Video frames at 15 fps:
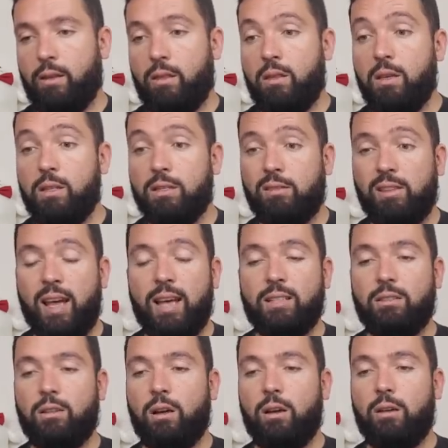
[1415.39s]
this does
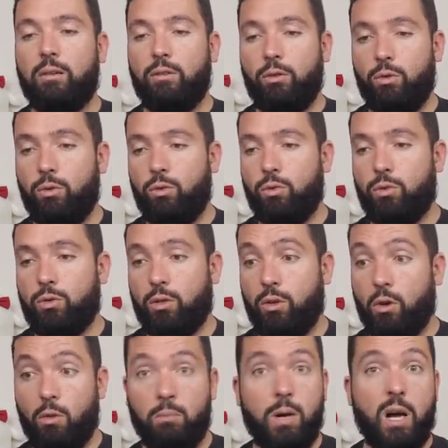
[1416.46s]
not use
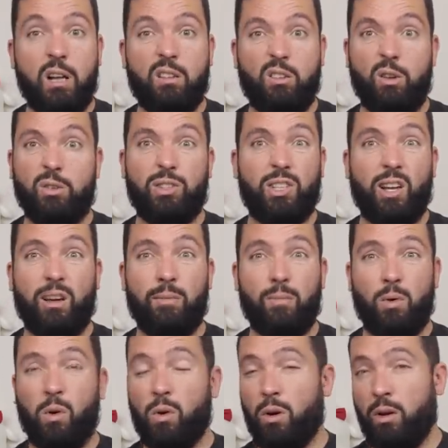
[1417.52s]
Go mod, Go sum,
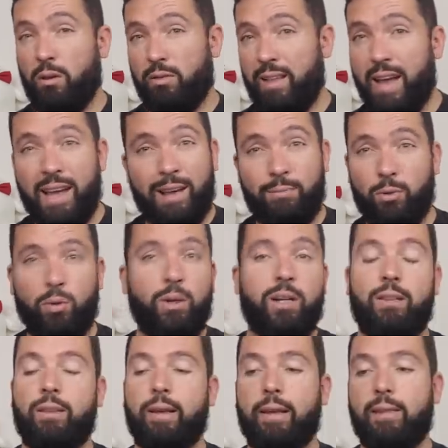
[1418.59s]
or deb, or
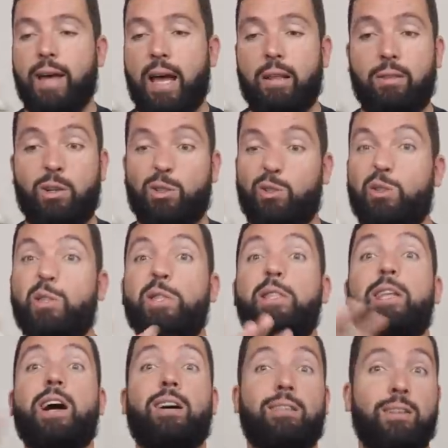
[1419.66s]
anything like that. There's
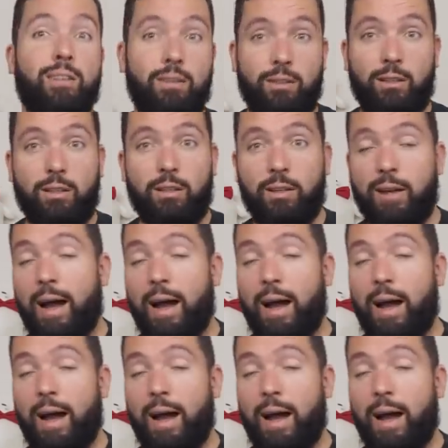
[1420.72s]
nothing in here.